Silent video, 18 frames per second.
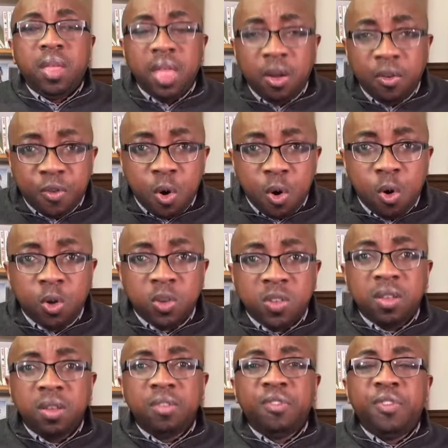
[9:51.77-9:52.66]
of
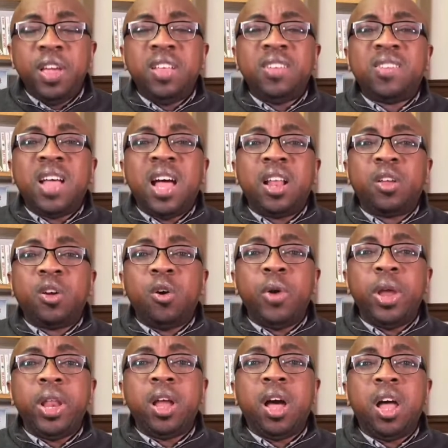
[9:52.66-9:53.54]
course, things start
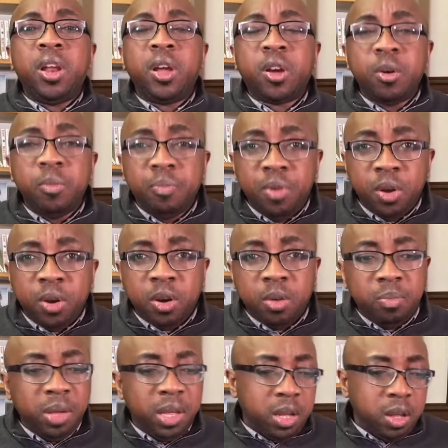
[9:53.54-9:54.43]
going on a computer
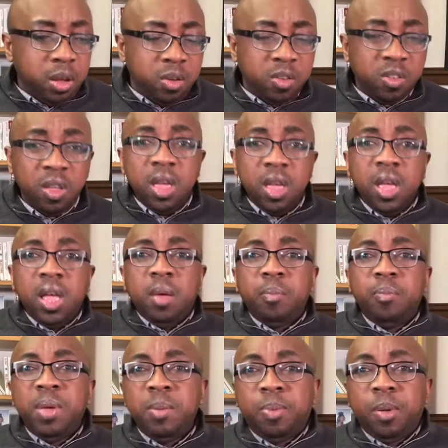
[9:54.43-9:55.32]
because
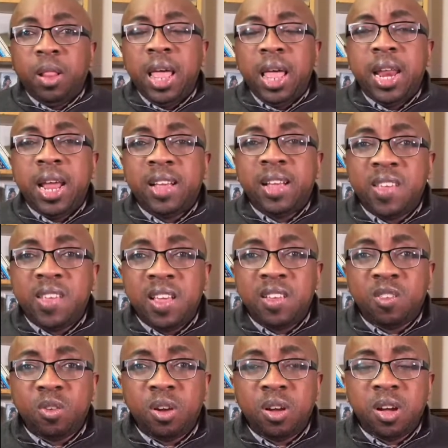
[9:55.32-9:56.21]
people had
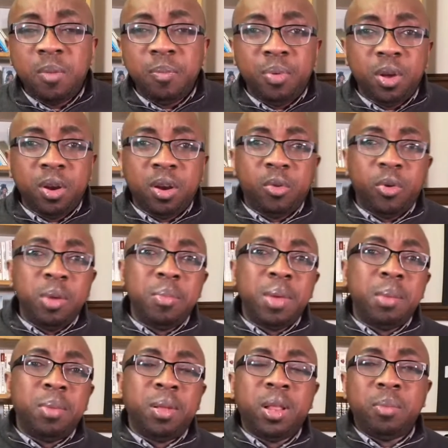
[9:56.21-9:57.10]
access to the computer.
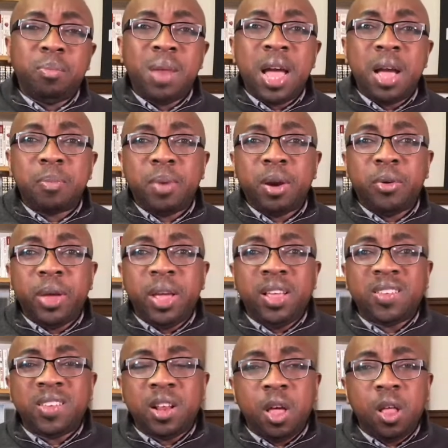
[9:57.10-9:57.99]
Remember the
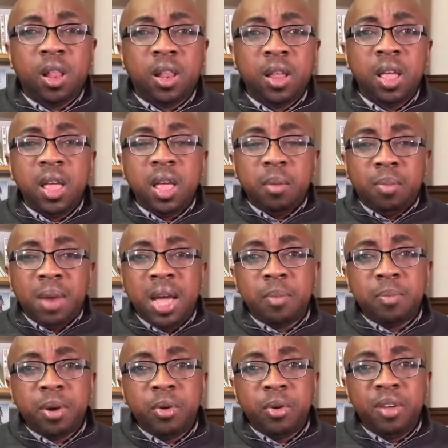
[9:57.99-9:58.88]
Blackberries and all,
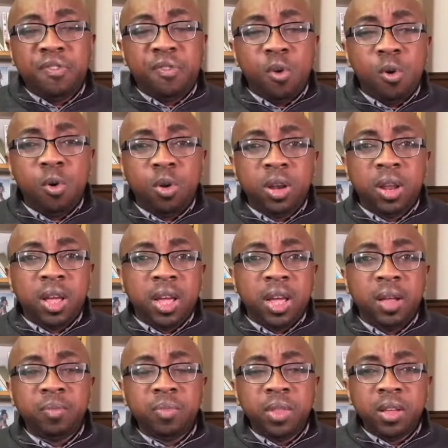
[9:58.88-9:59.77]
Blackberry phone,
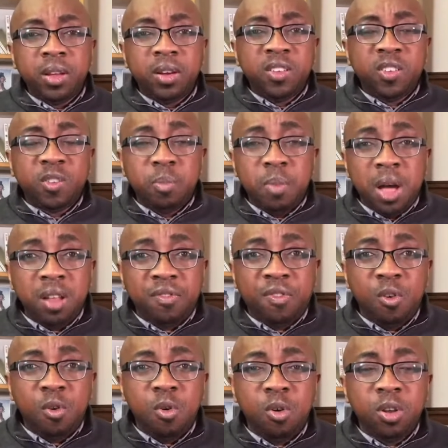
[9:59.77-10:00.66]
the
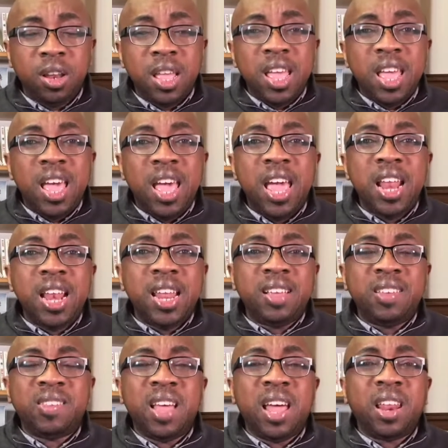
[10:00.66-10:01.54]
smartphone, and
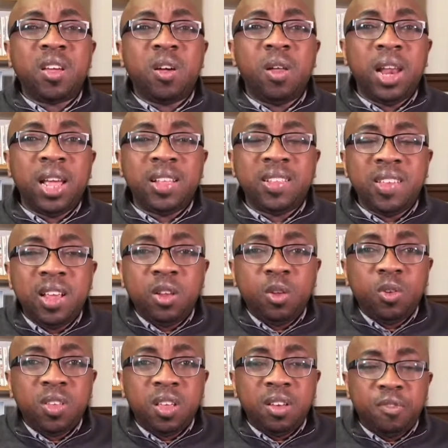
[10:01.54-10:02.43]
they start collecting those